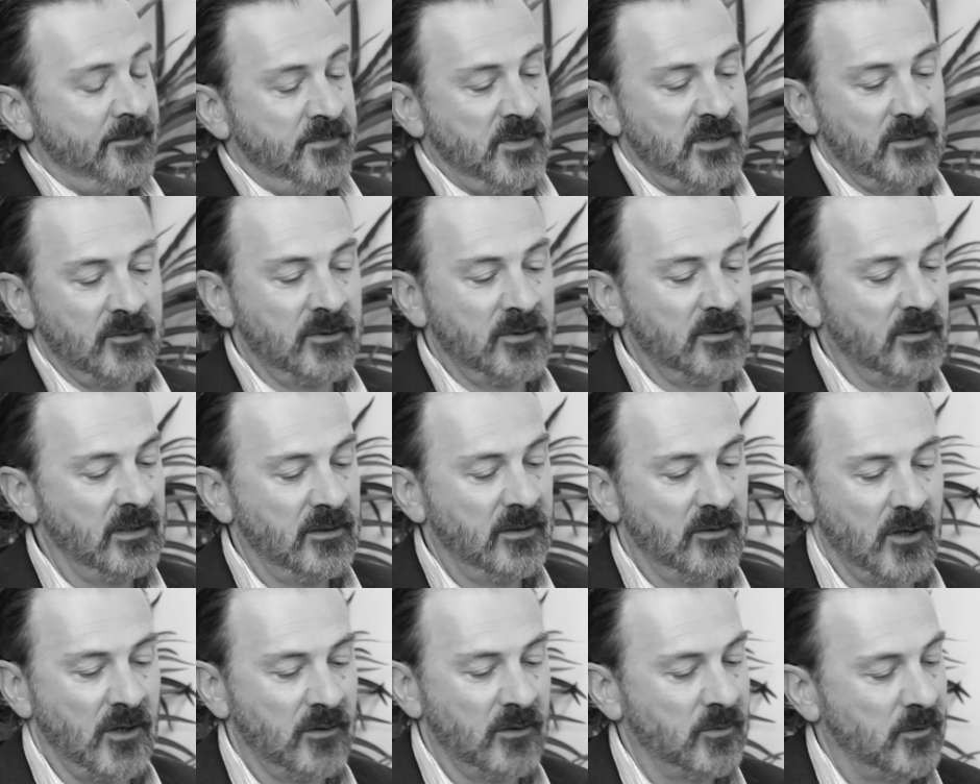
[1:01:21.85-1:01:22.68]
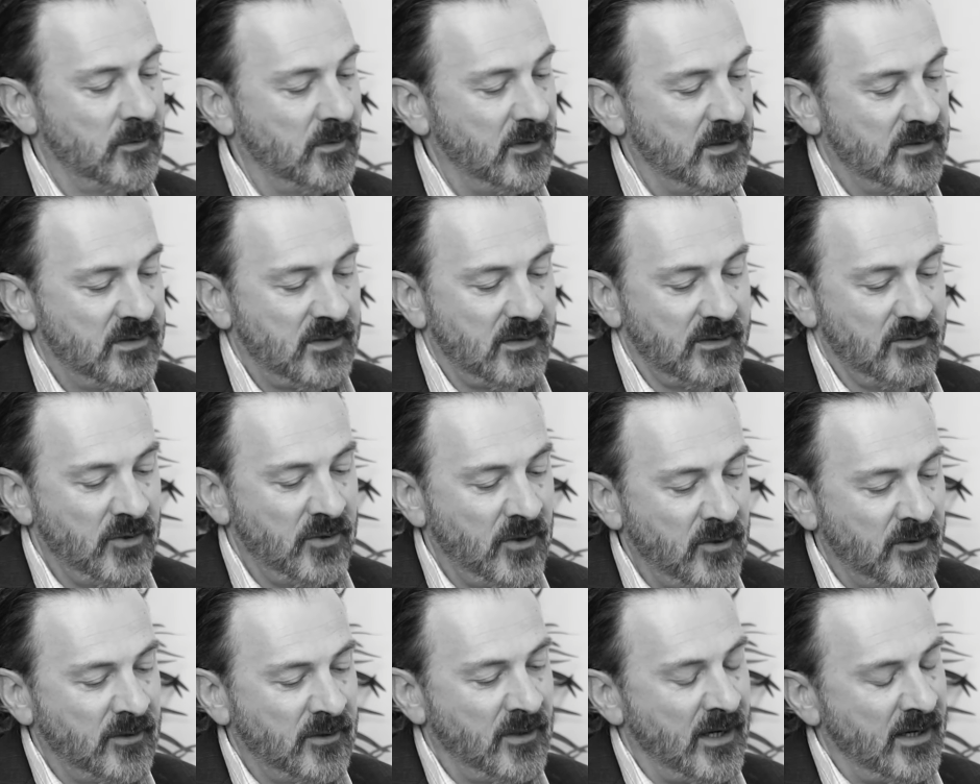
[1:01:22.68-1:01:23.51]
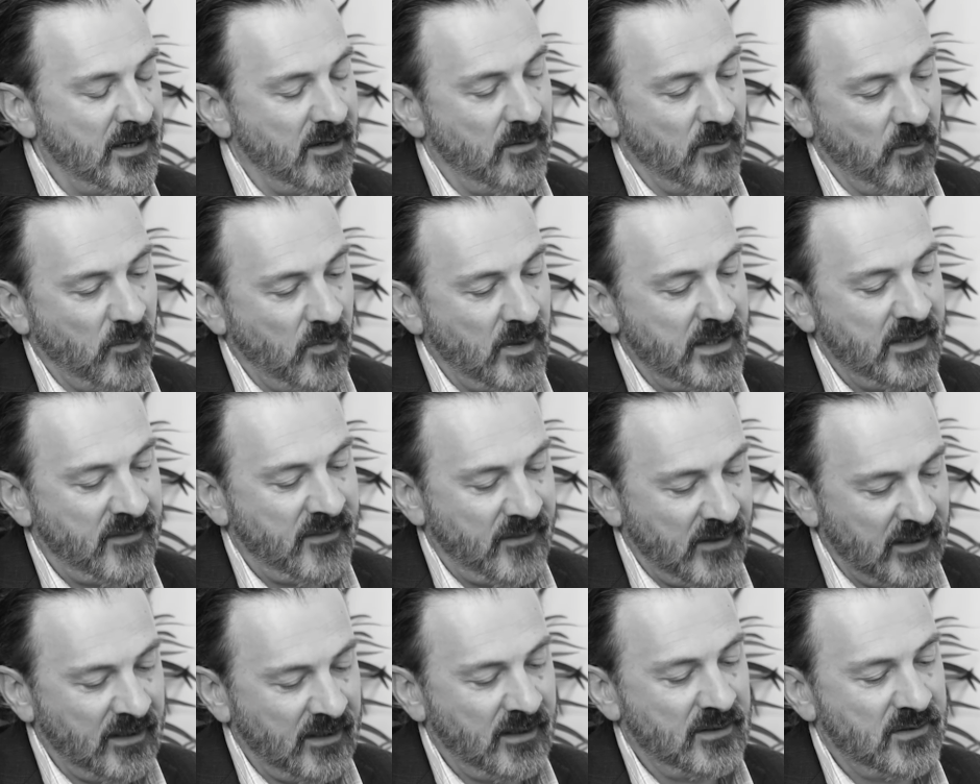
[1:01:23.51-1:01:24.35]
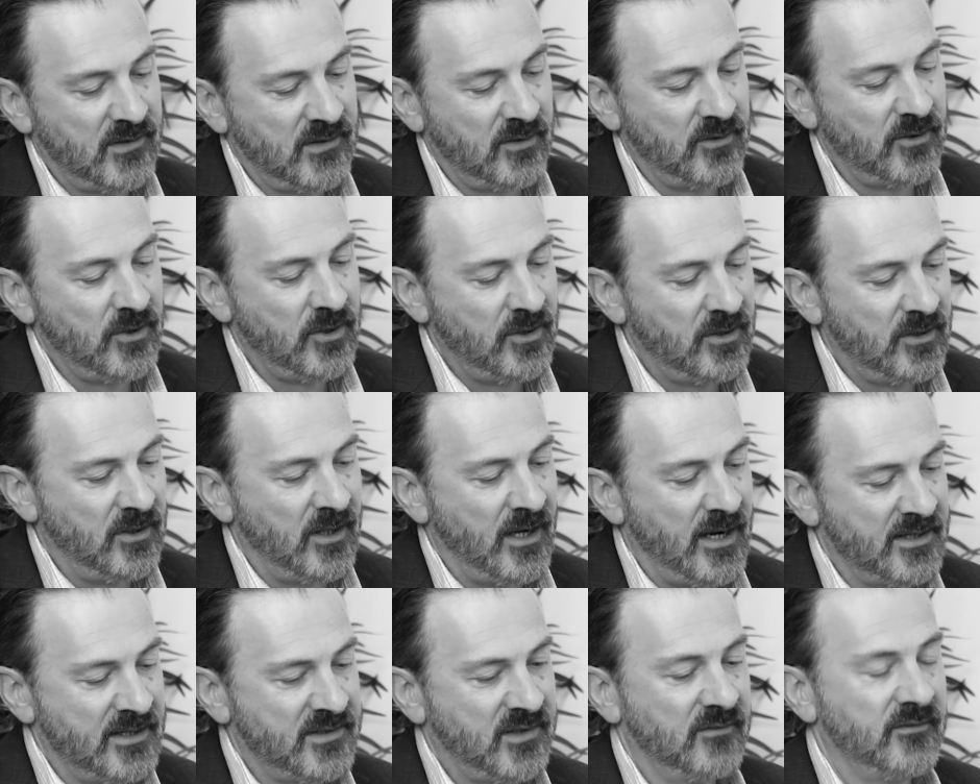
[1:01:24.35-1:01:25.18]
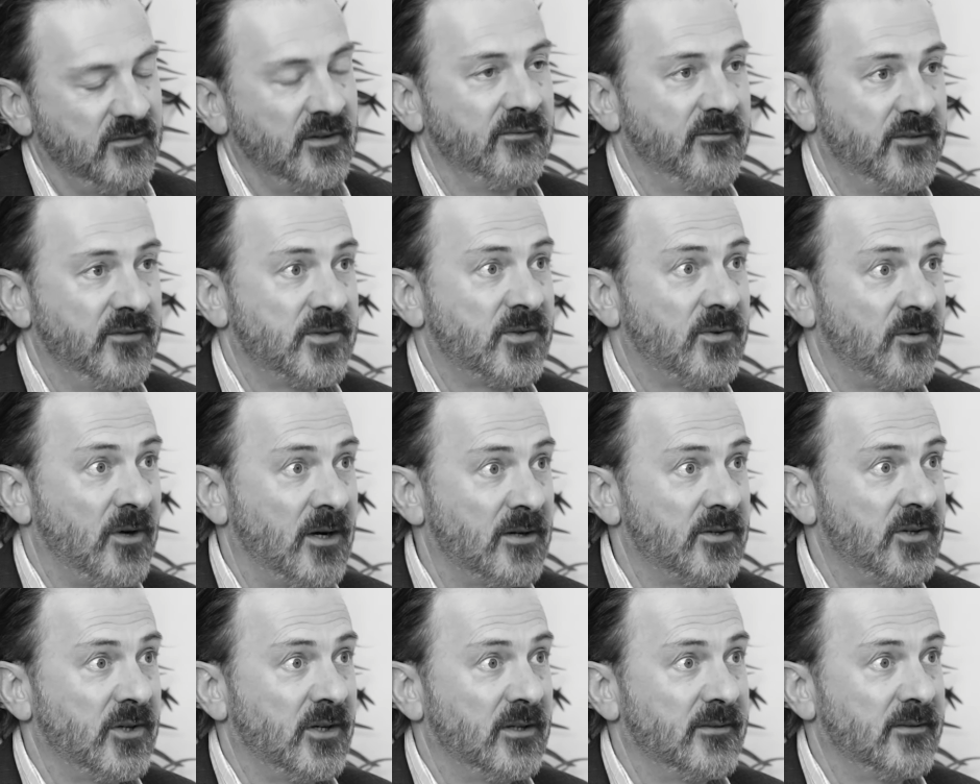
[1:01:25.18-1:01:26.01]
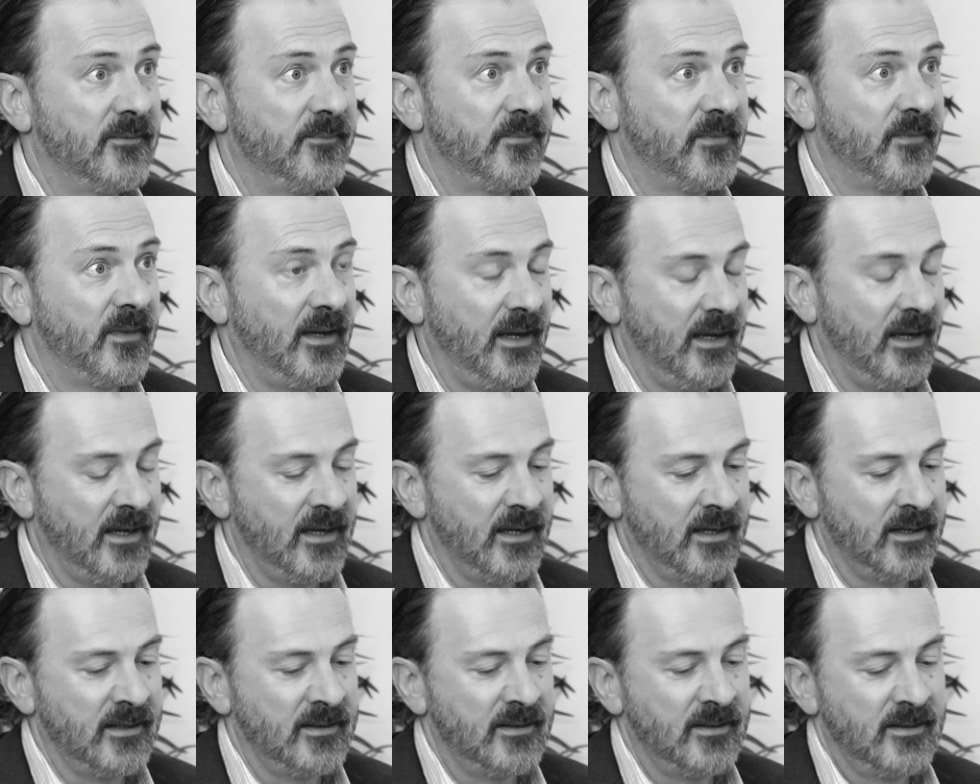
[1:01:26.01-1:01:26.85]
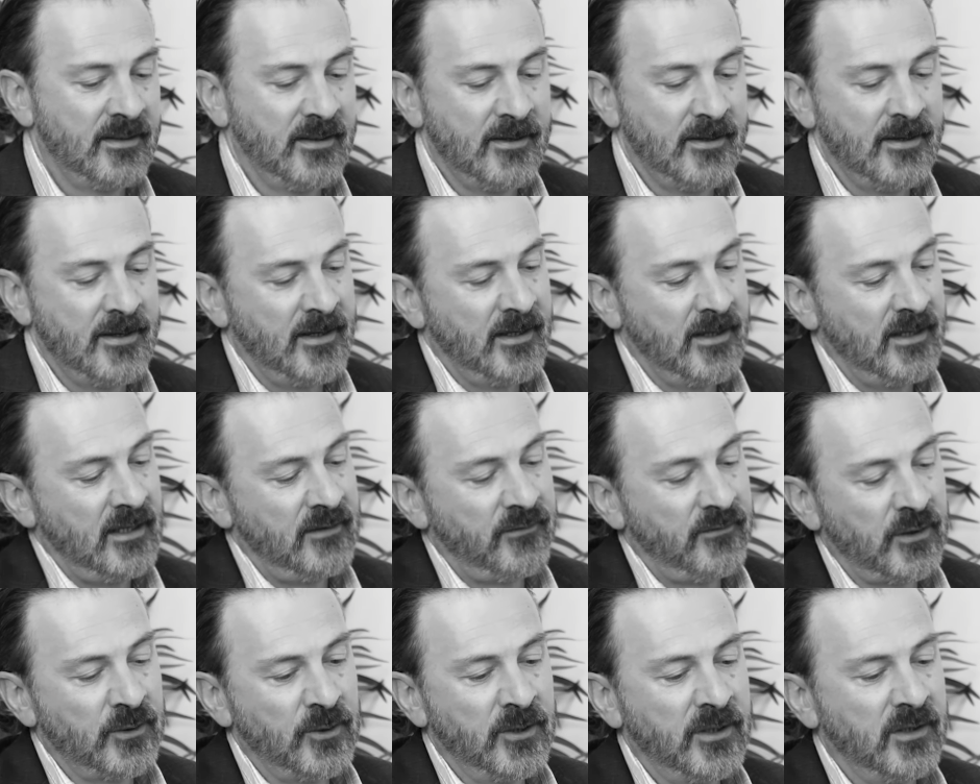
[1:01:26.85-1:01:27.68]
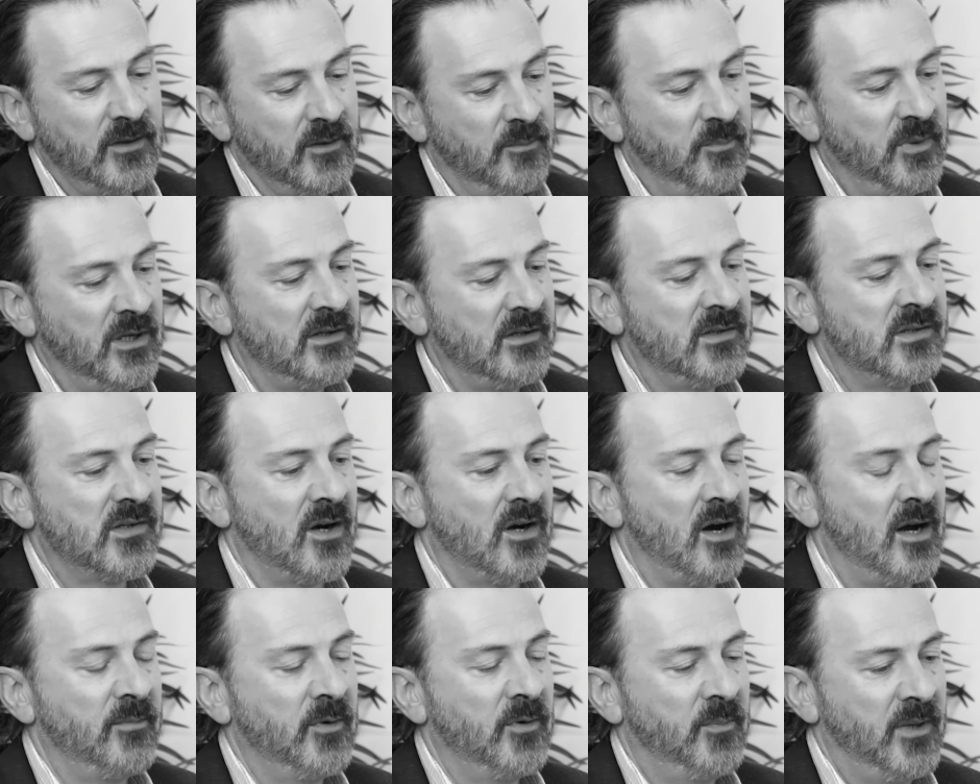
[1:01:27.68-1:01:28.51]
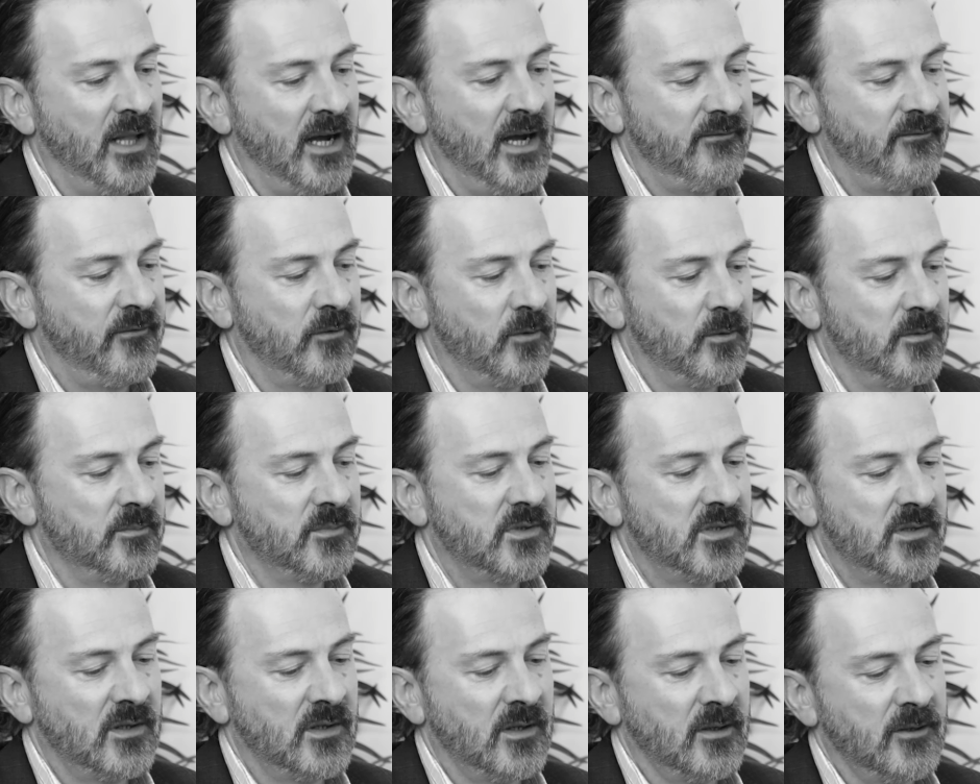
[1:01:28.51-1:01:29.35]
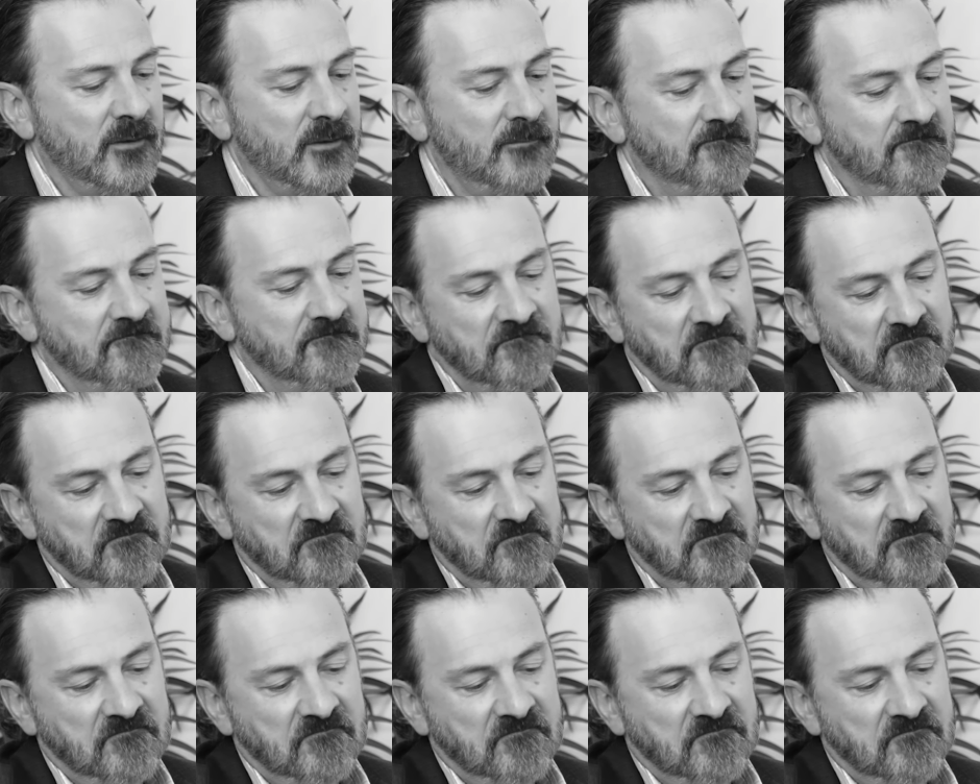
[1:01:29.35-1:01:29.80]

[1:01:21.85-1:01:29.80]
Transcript: Absolutely global. It's a new class. We think it's a new class of infrastructure. And if you look at the big cyber platforms, so hmm.